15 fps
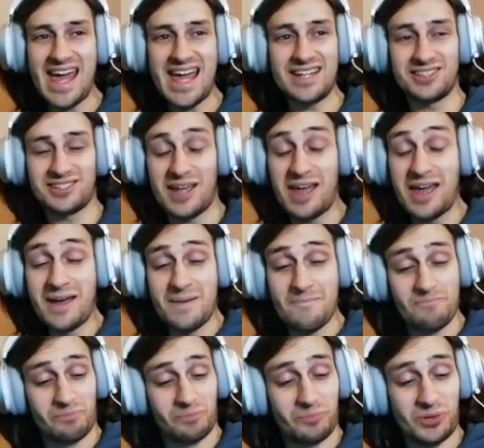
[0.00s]
It's
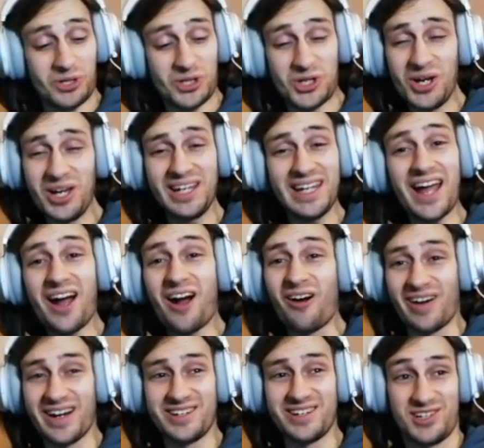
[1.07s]
purely
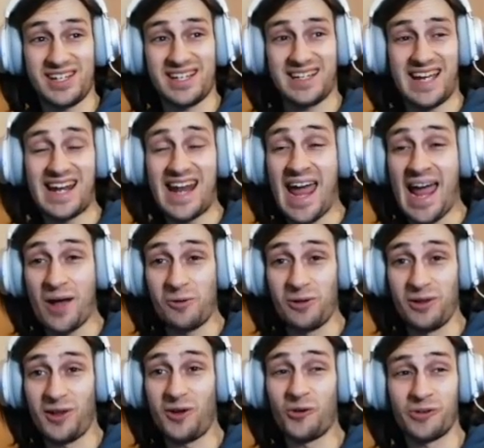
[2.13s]
RNG and how
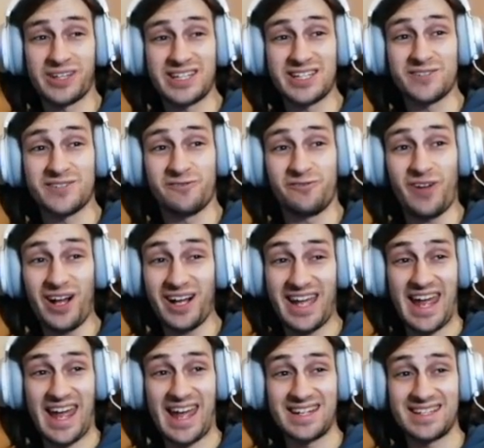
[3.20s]
long this
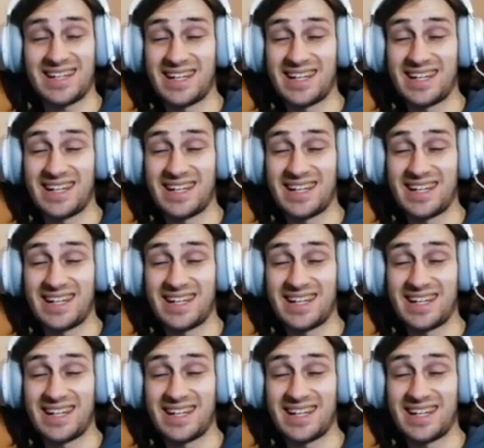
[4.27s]
fuckhead